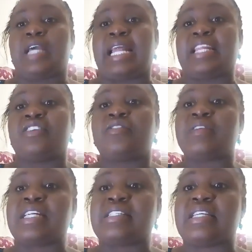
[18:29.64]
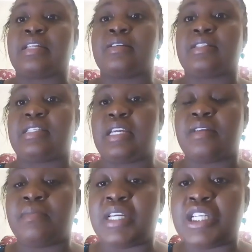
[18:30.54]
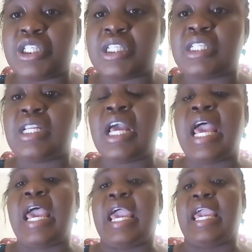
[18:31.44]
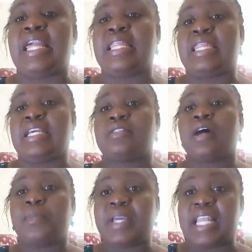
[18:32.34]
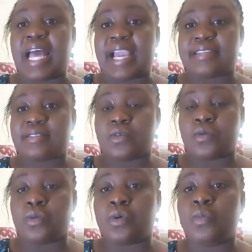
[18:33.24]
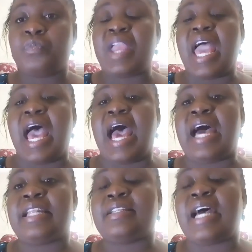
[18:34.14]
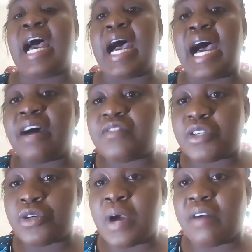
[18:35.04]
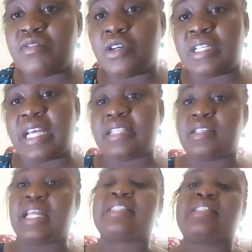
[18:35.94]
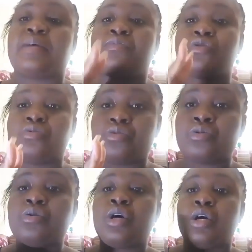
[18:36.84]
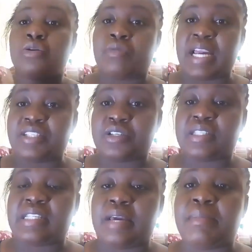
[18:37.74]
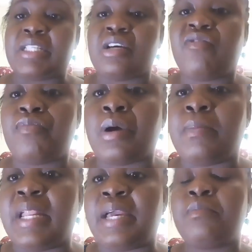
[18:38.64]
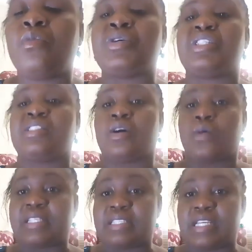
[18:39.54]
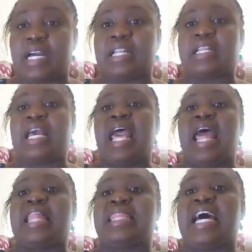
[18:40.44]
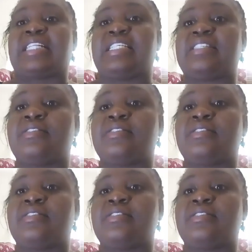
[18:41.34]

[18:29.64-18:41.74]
an increase in skin bleaching in the Top Hill High School? And after you have done that, so that's step 2, write your statement of problem, which is a question that